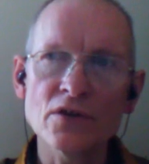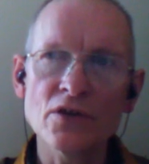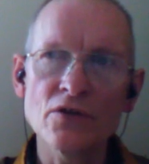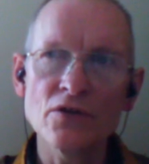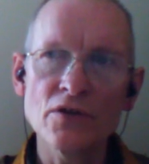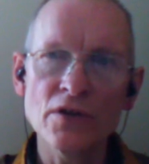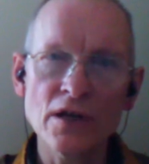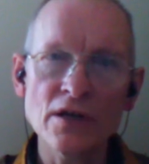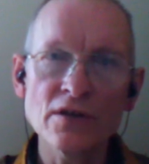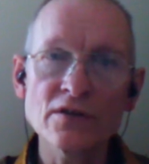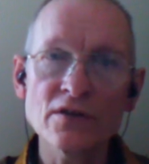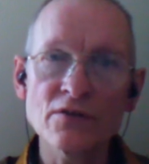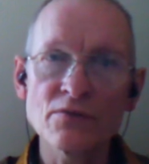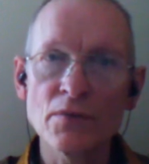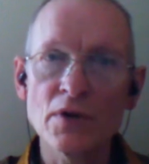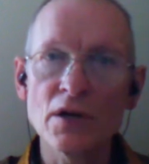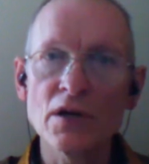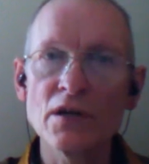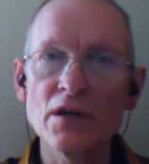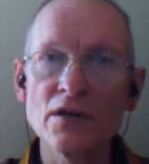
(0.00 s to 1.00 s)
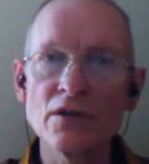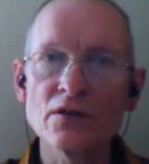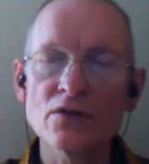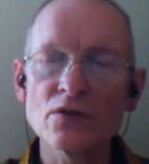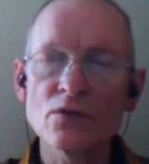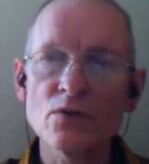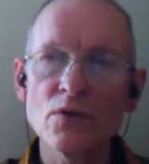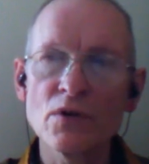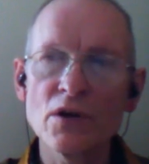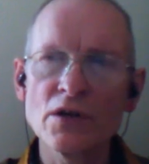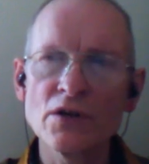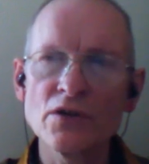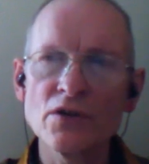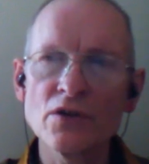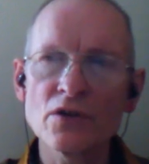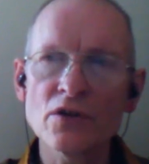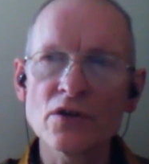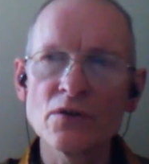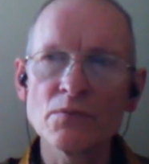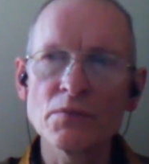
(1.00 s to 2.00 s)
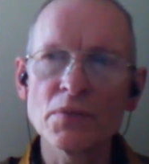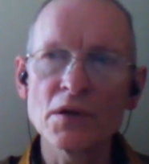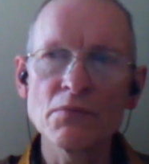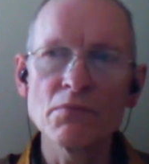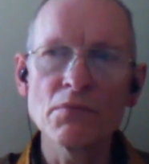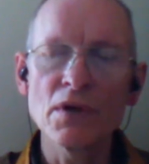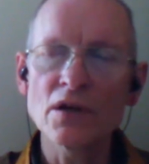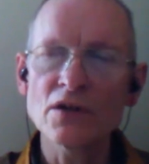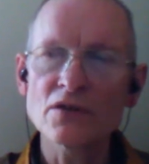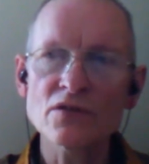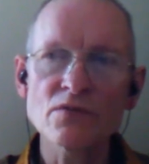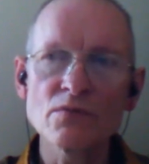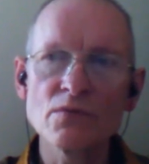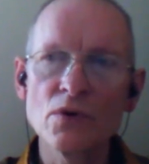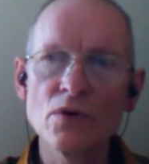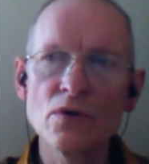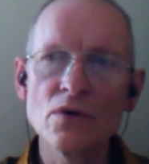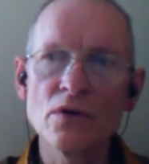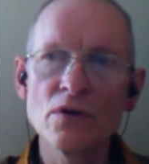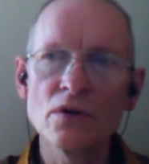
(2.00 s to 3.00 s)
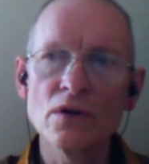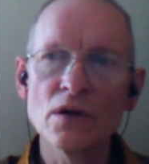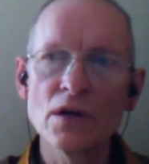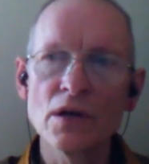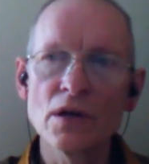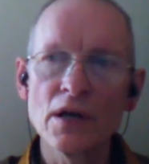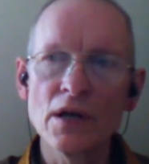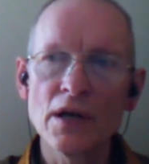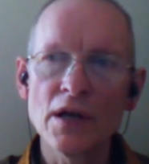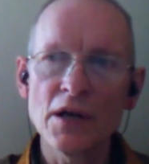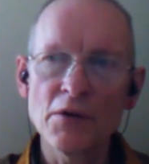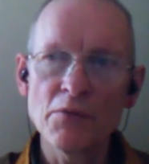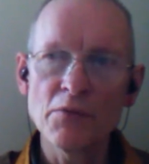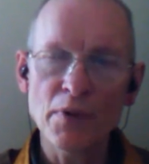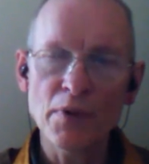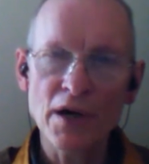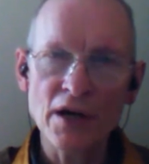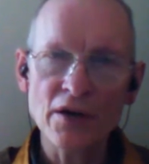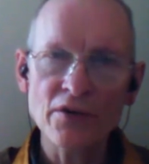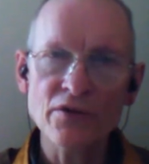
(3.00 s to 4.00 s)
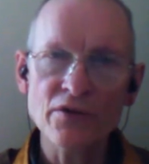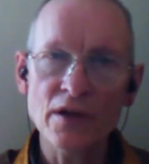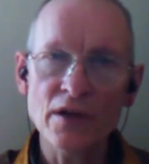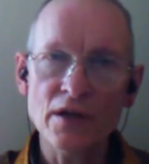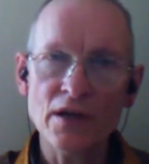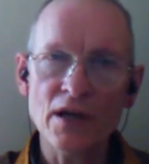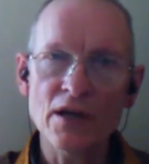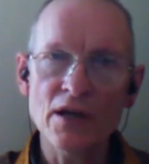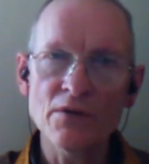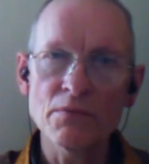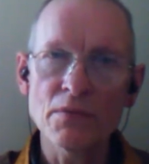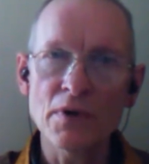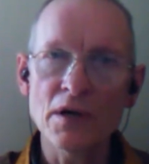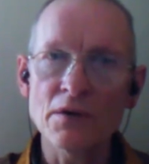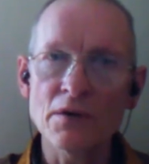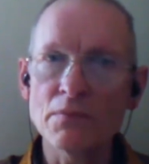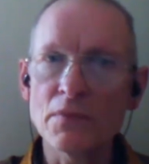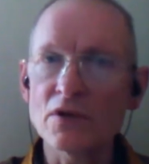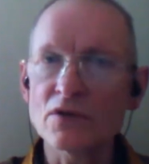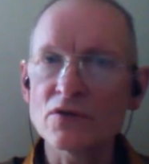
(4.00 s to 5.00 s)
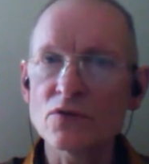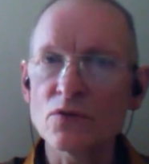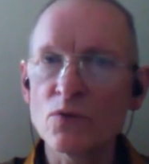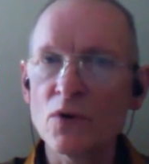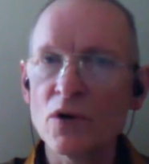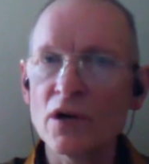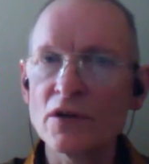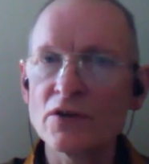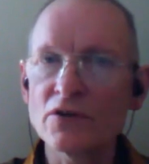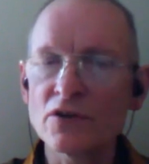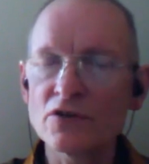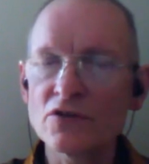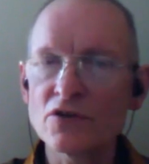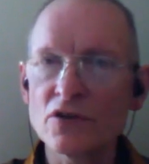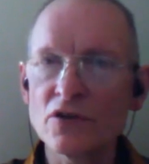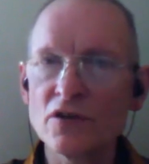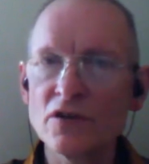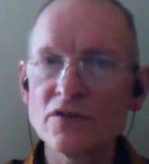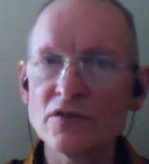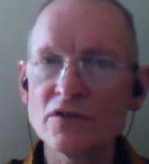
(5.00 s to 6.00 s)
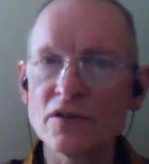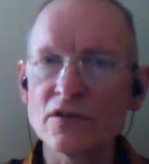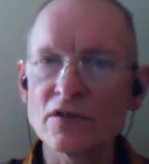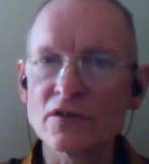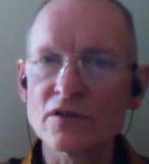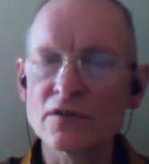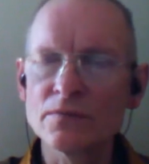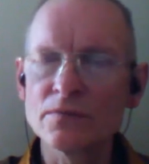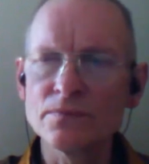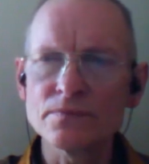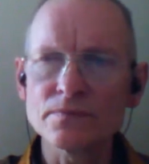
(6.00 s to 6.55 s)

creative mind, where you can be much more empathic and make much wiser choices.